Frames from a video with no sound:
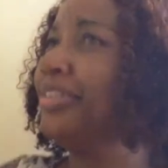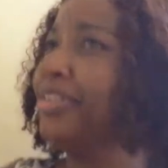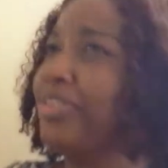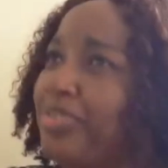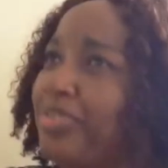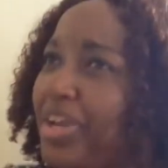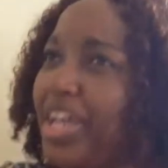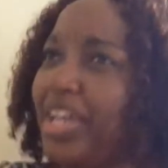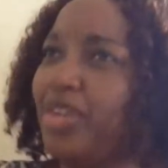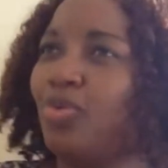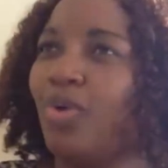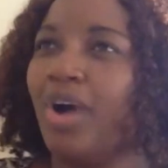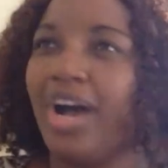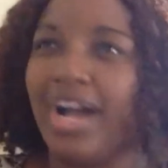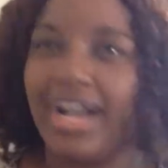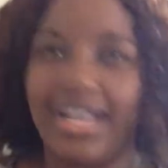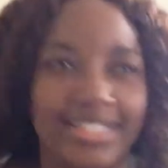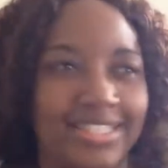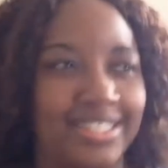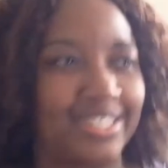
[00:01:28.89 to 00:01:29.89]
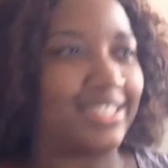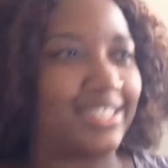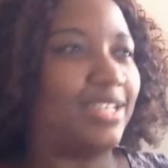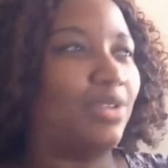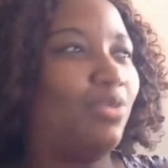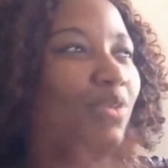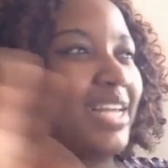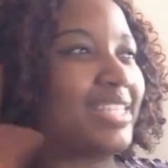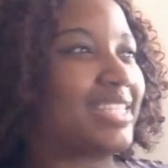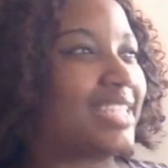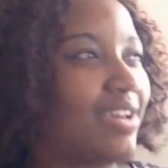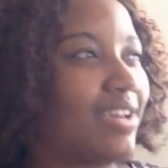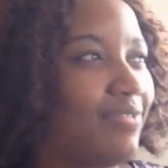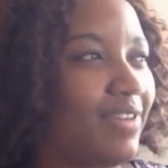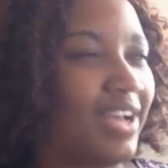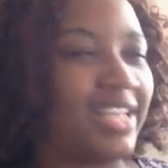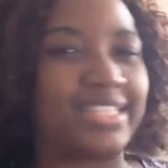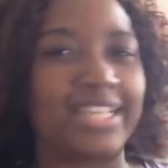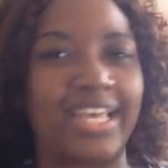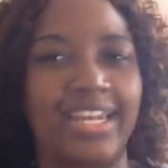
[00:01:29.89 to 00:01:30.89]
grade ones, the
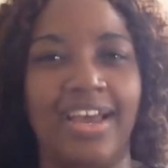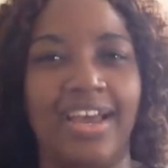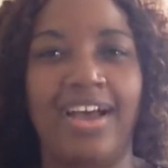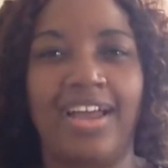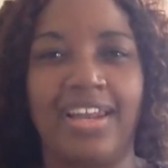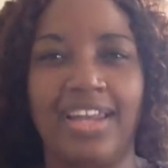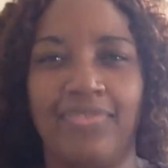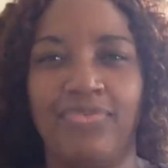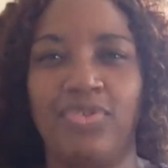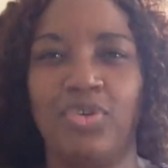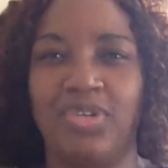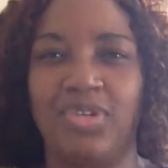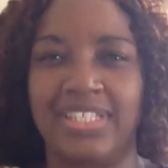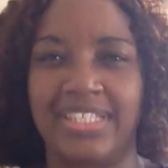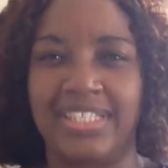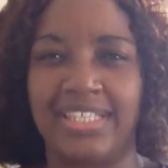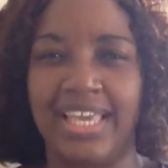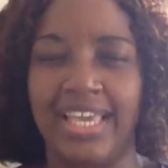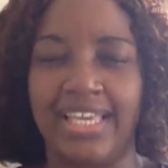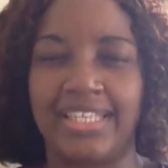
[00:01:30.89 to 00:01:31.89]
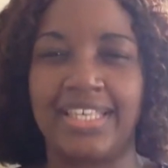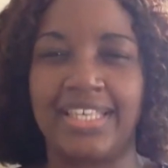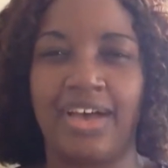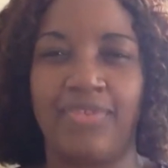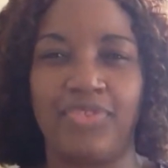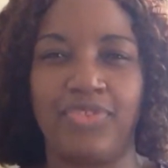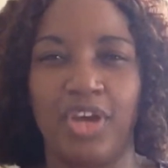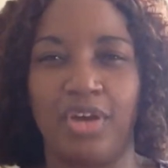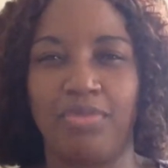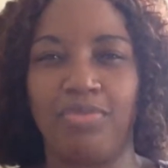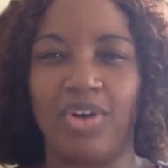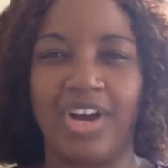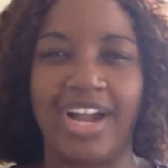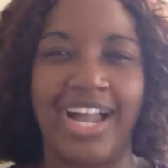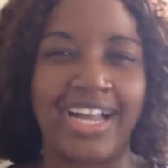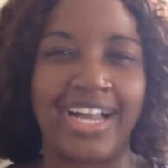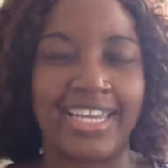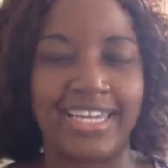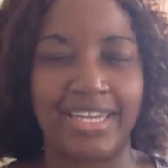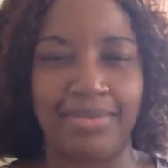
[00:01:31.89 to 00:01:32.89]
whatevers, and all of those things of your more
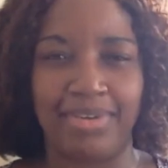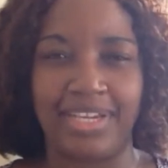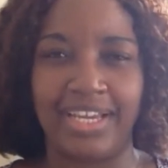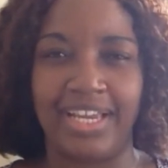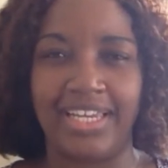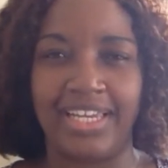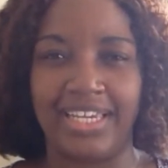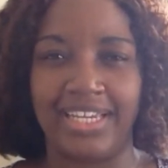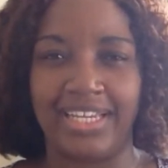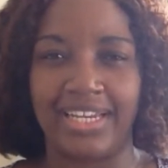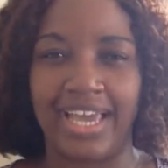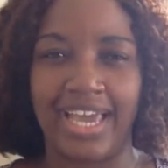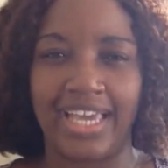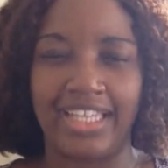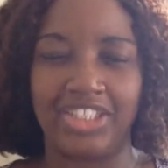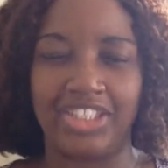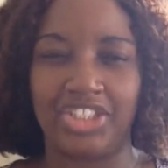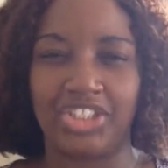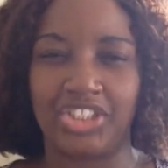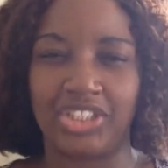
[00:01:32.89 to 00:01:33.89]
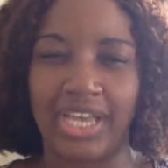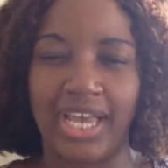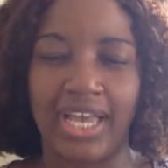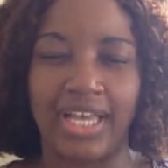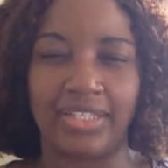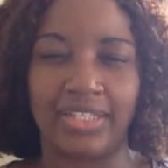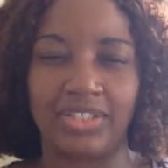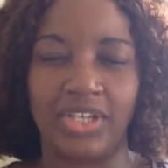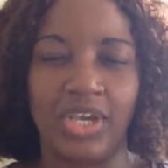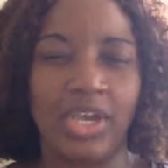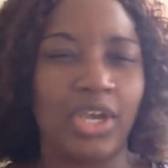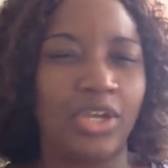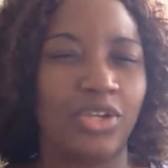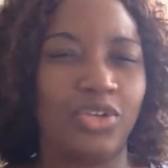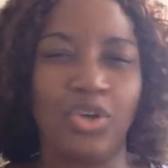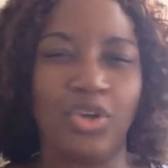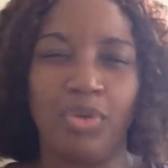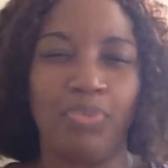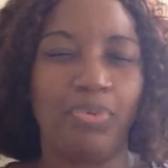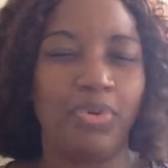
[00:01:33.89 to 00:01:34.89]
academically inclined child.
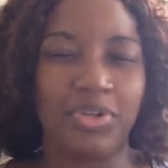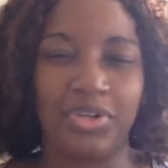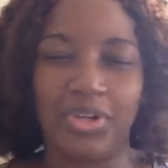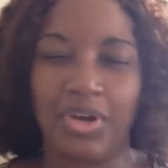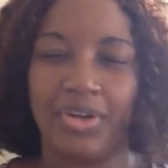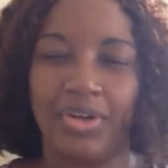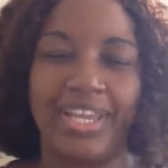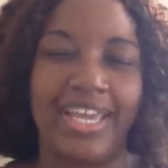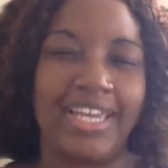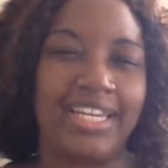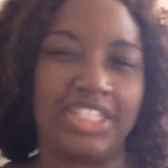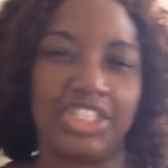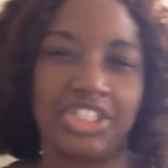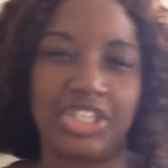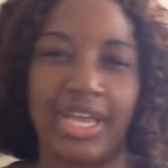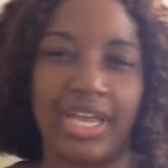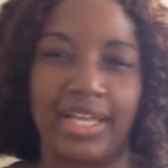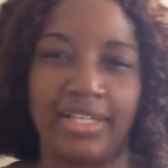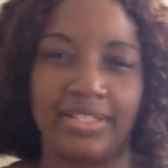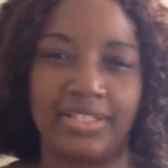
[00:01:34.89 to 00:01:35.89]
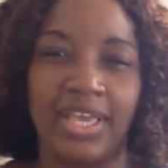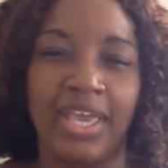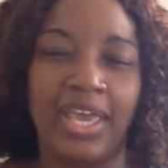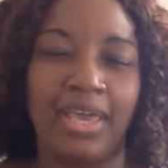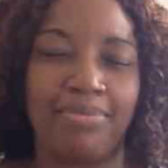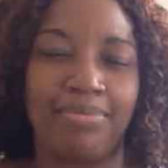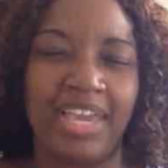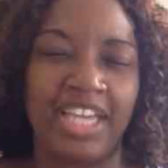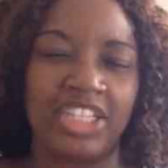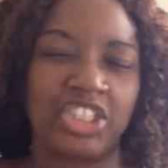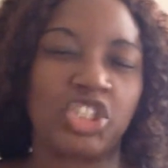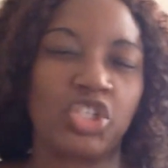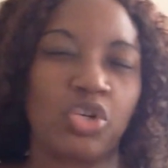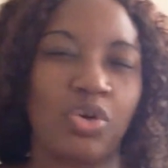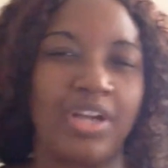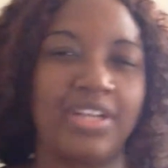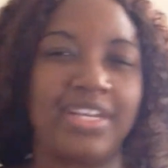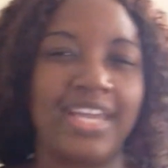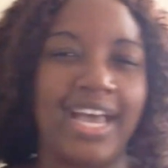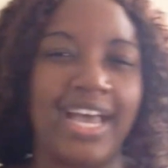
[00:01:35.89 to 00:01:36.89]
Don't put down any child. Make
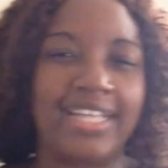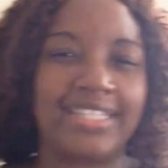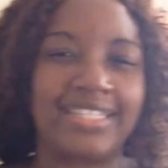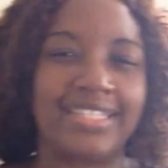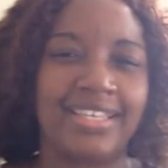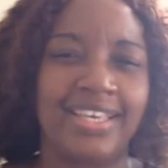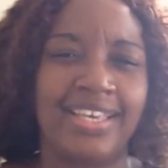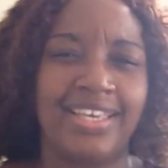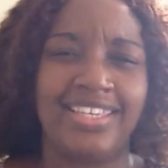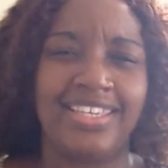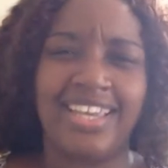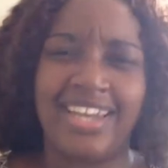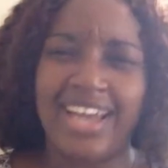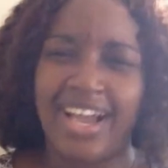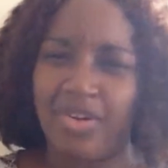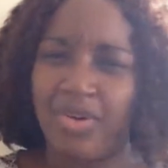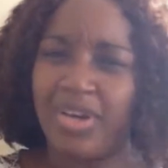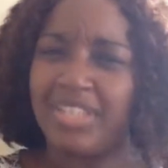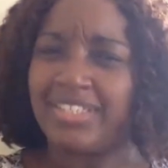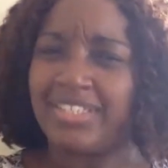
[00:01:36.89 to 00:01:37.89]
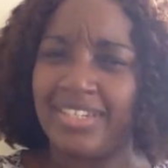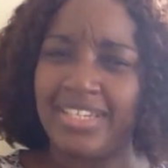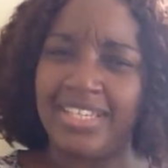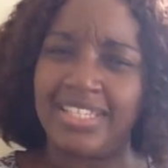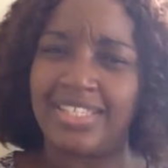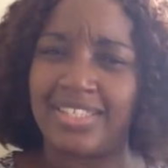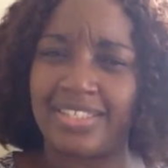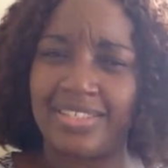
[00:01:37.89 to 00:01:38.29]
sure that you're not going to be